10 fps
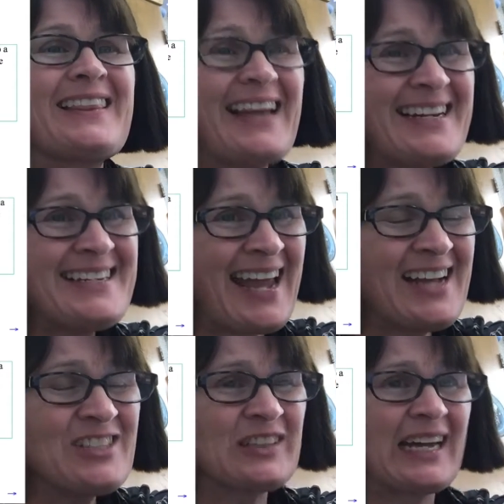that
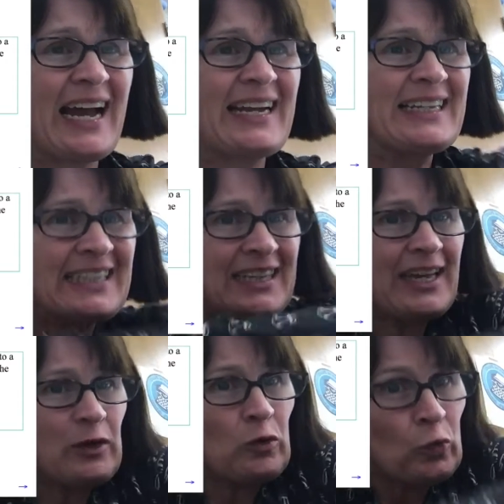tangent line
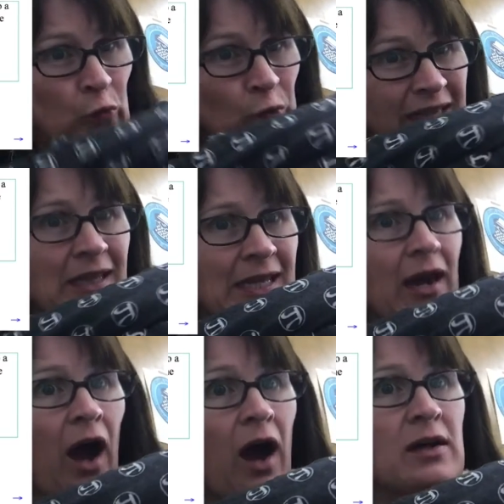like really
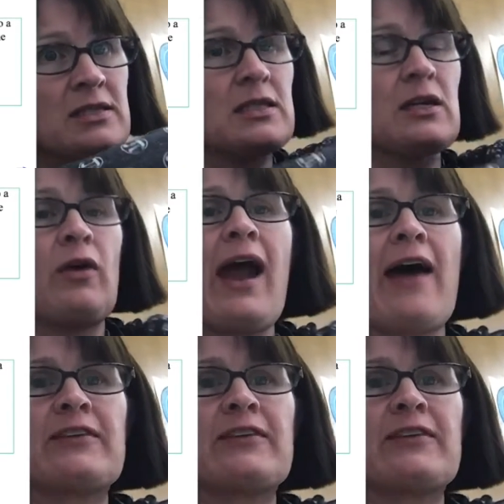hugs the graph.